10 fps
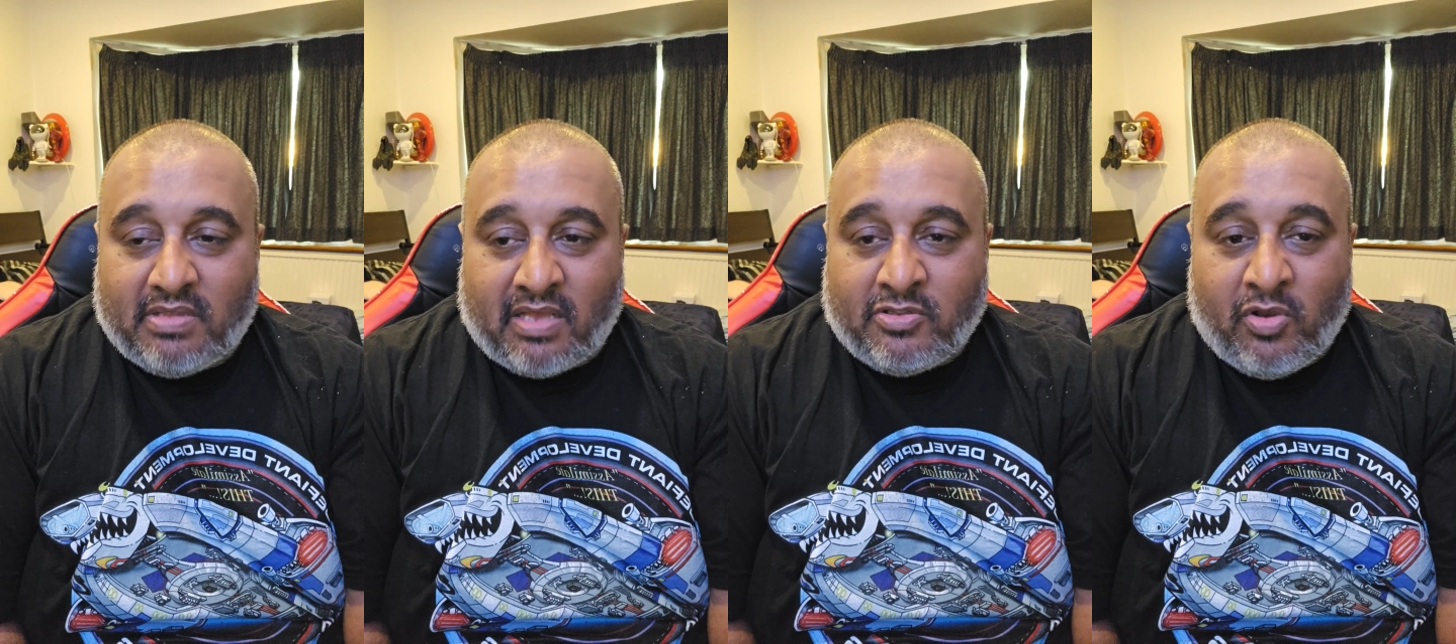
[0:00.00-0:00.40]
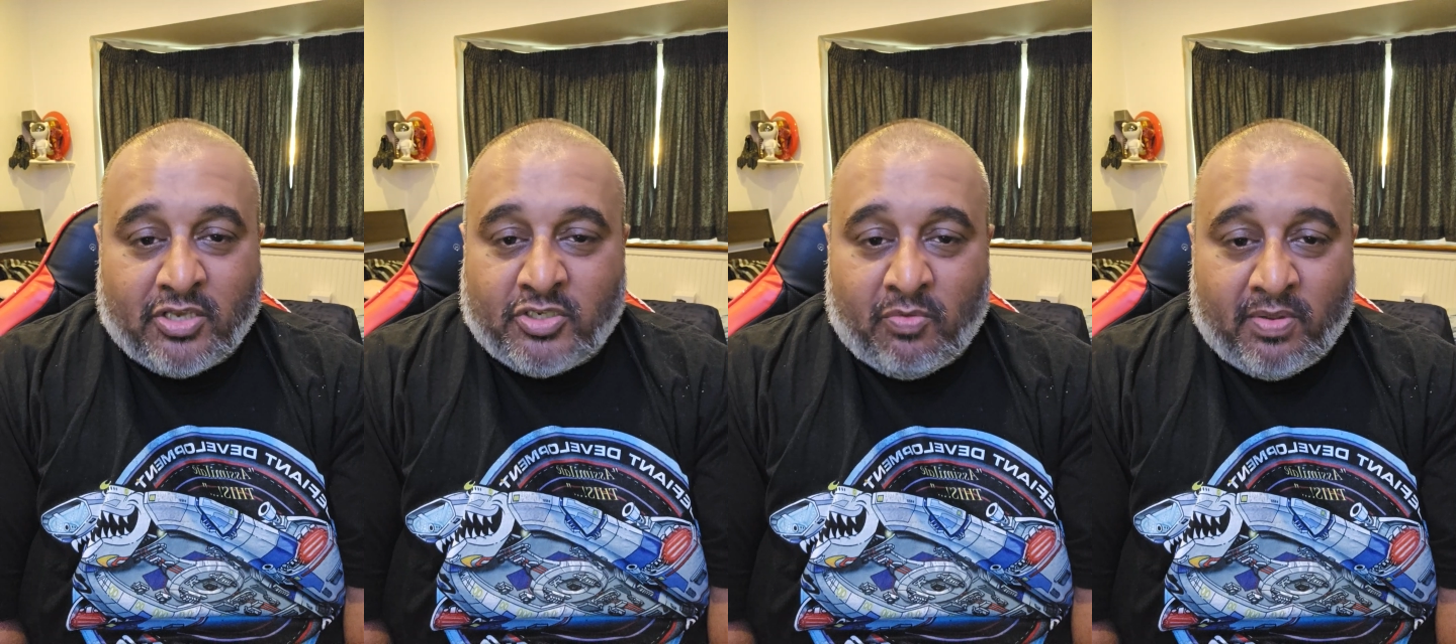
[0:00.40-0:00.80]
has no
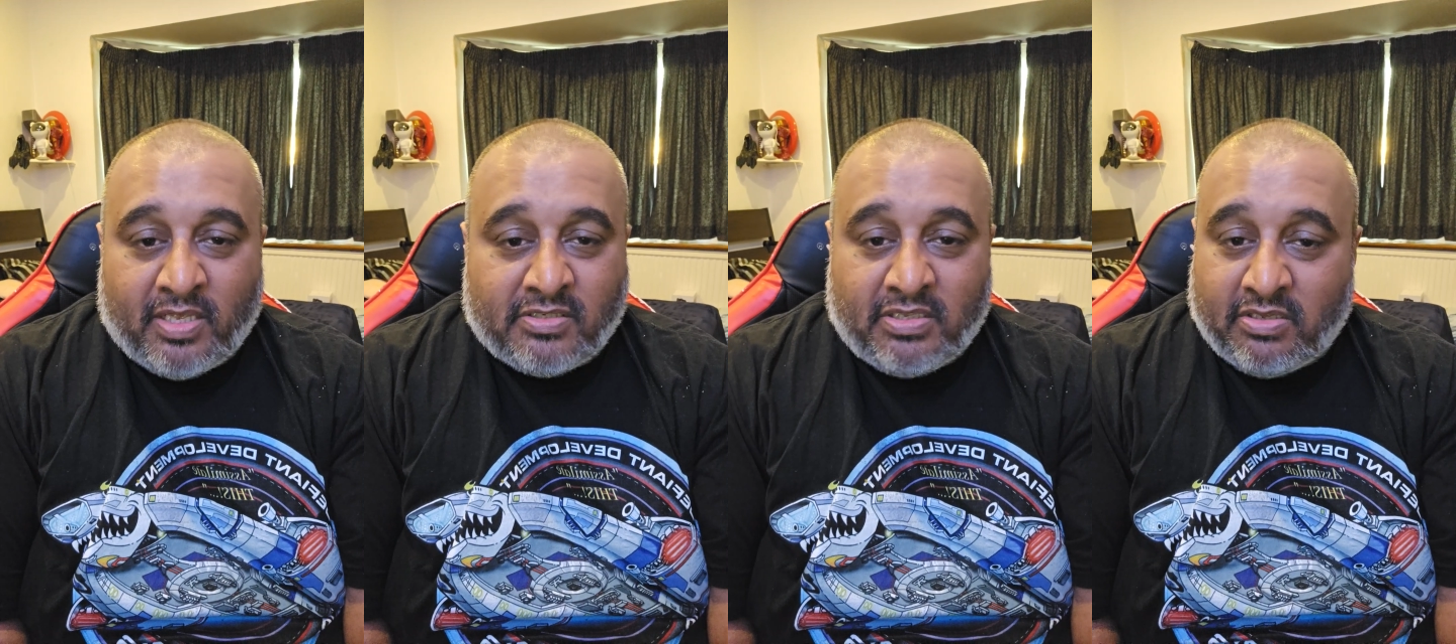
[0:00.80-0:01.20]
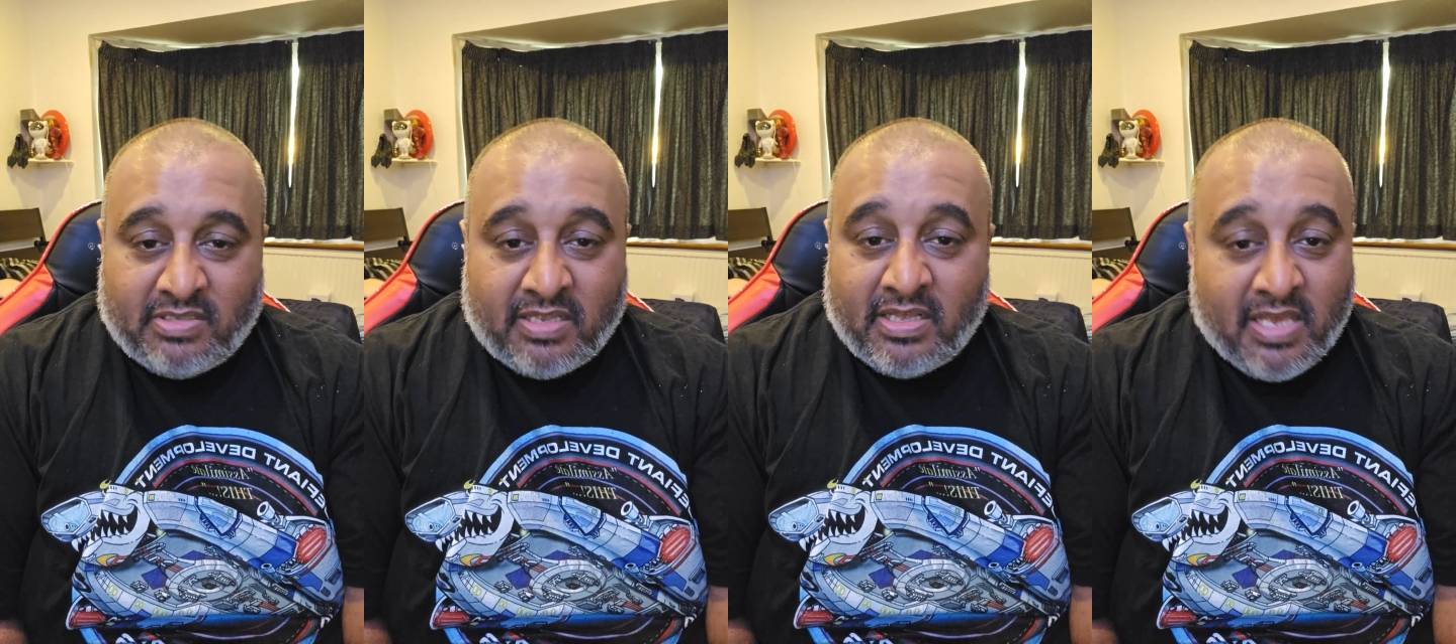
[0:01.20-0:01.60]
issue with this,
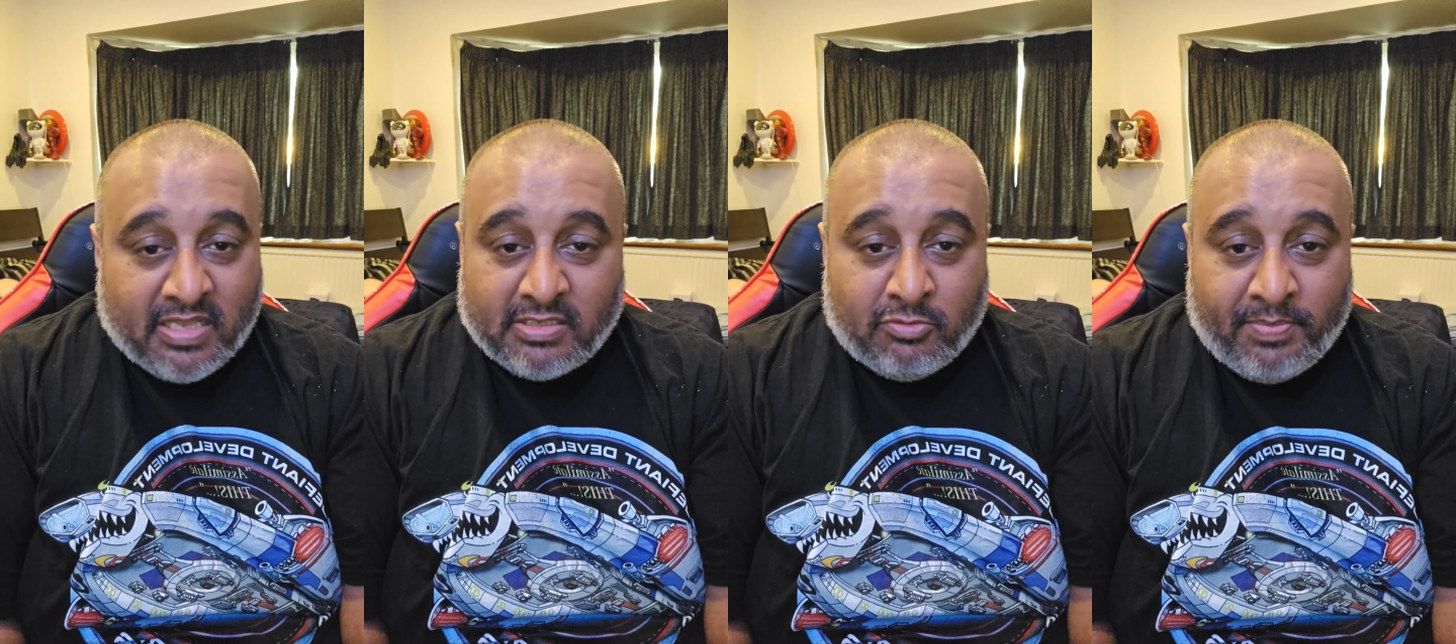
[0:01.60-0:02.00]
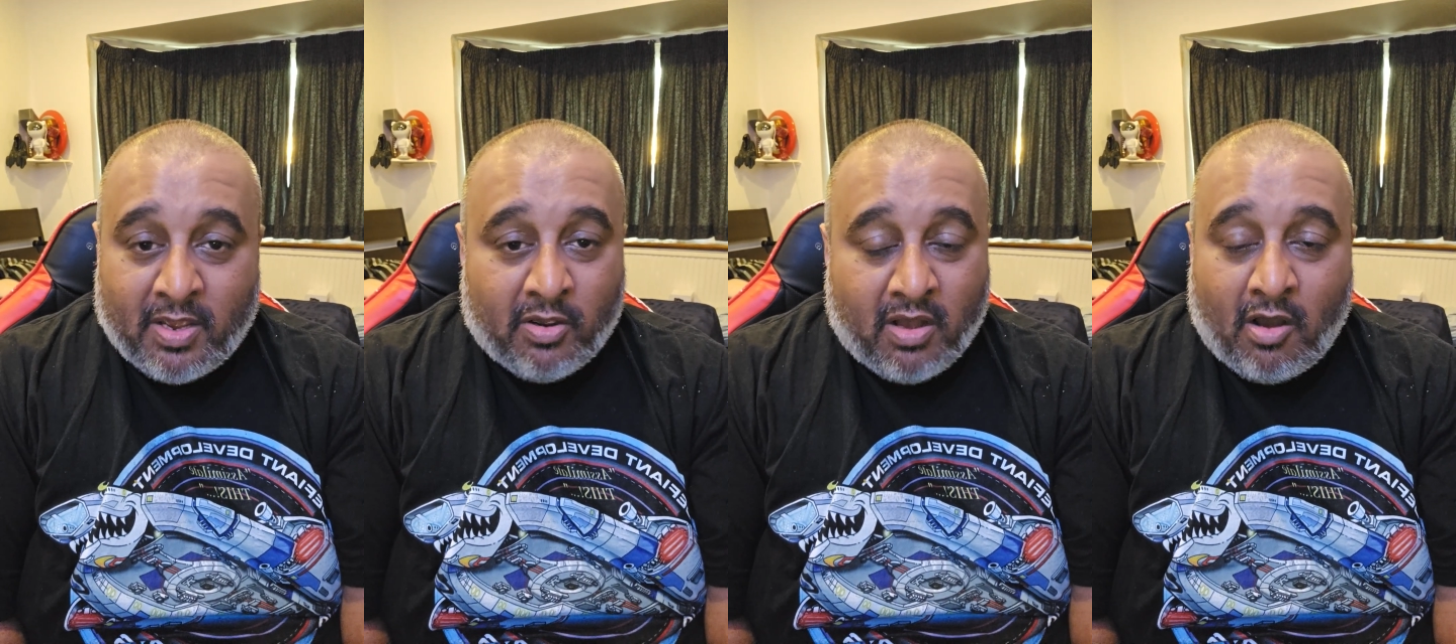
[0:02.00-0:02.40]
saying that, yeah, this will be our,